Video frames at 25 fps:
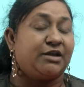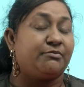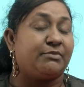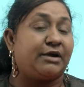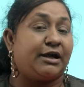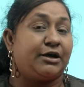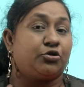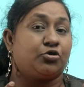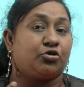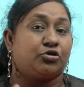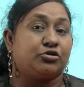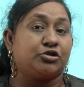
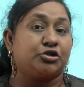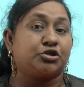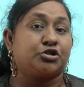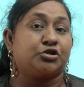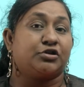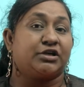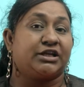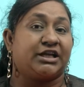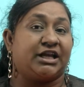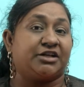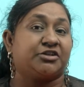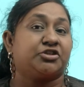might
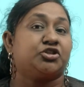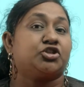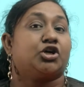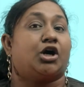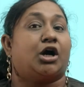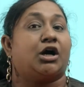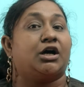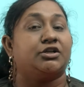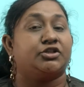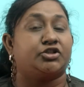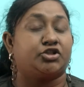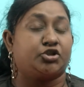also get
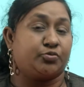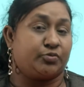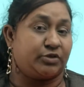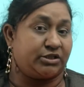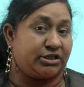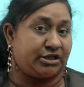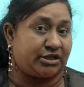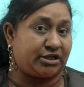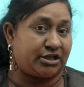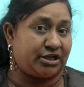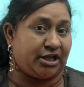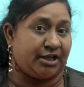charged with
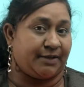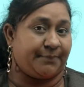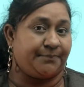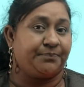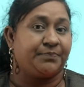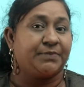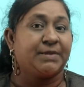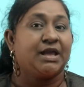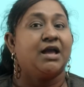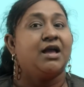the crime.